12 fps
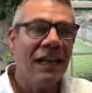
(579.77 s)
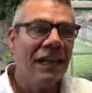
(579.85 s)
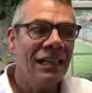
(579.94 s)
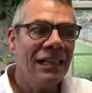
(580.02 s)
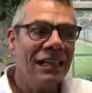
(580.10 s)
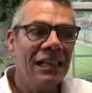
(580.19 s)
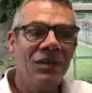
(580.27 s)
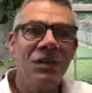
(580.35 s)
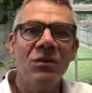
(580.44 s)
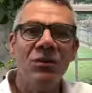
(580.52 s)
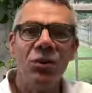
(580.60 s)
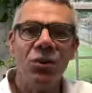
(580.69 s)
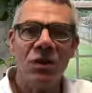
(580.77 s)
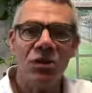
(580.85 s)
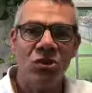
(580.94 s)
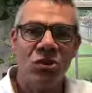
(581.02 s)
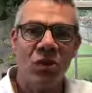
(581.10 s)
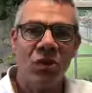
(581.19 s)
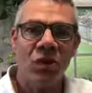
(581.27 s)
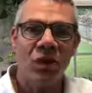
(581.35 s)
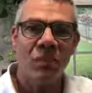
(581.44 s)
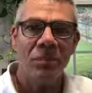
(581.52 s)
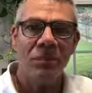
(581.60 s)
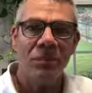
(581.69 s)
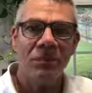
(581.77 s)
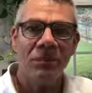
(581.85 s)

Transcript: that even if you didn't show up,